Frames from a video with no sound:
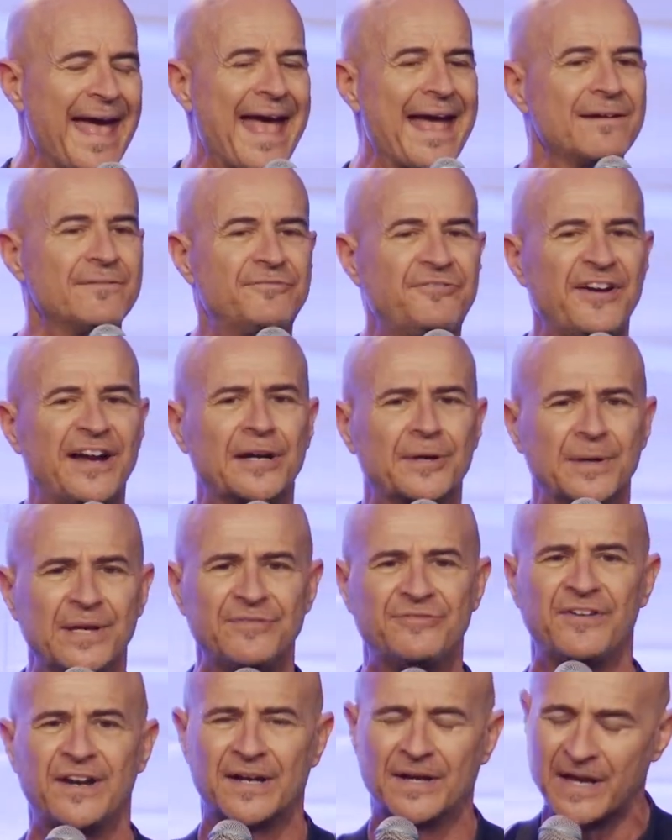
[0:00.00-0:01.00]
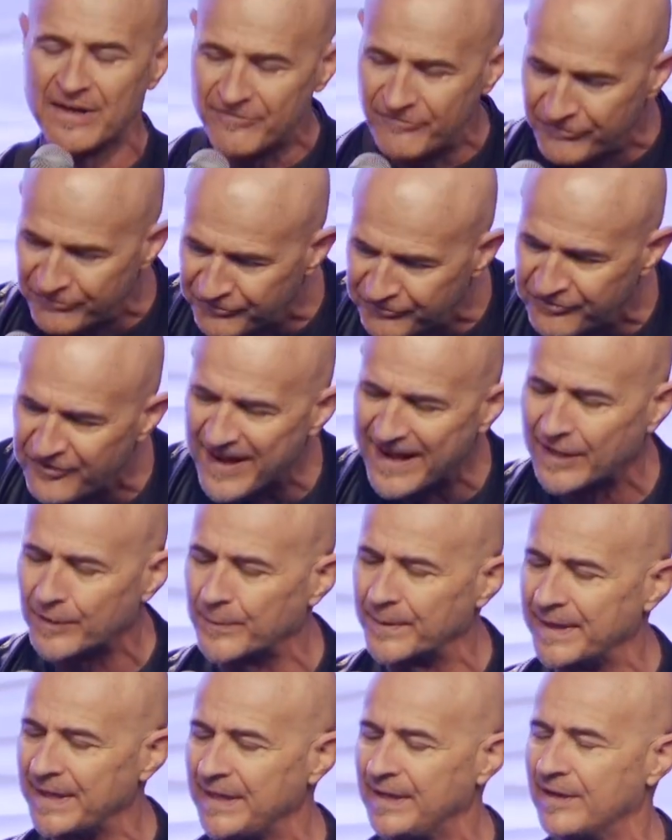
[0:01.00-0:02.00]
and very, very,
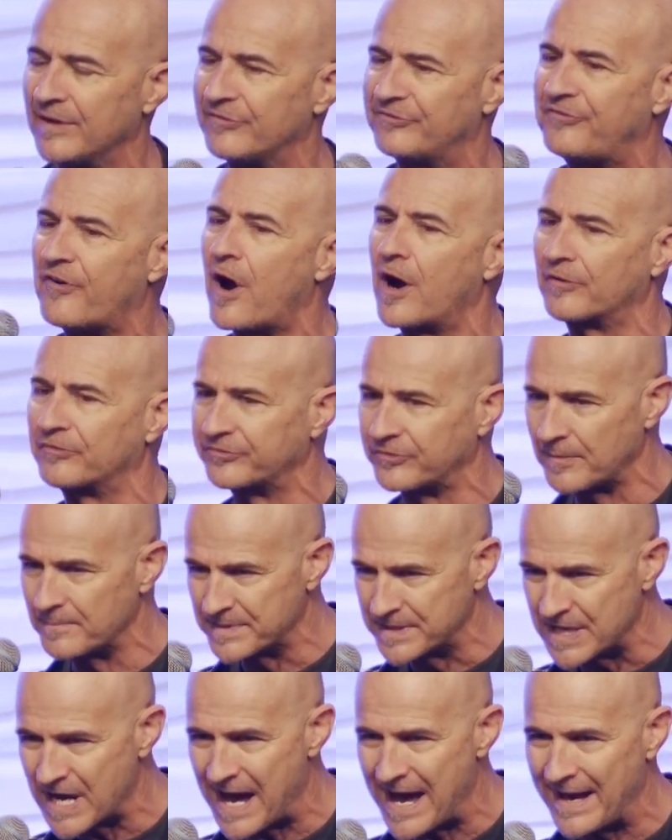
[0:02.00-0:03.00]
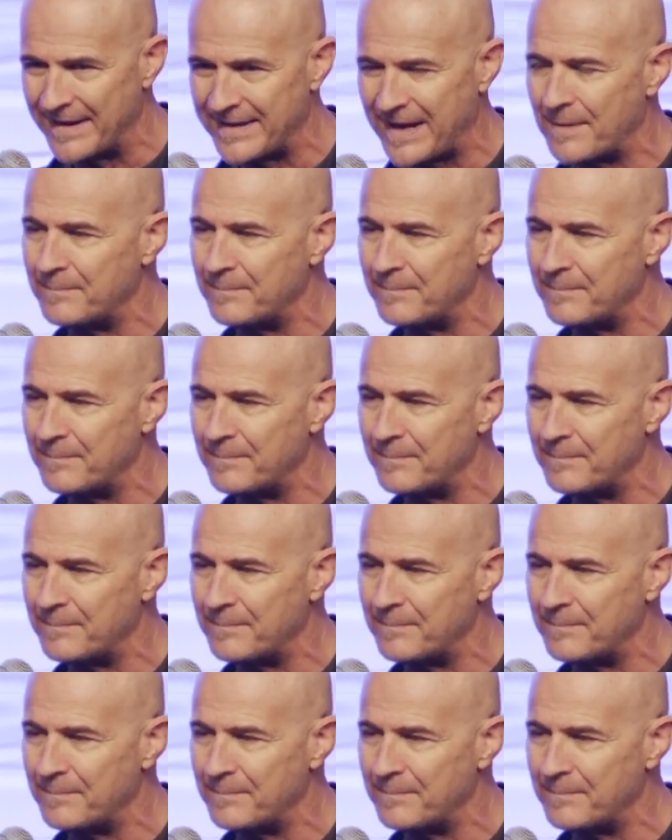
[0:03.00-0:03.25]
very far from God.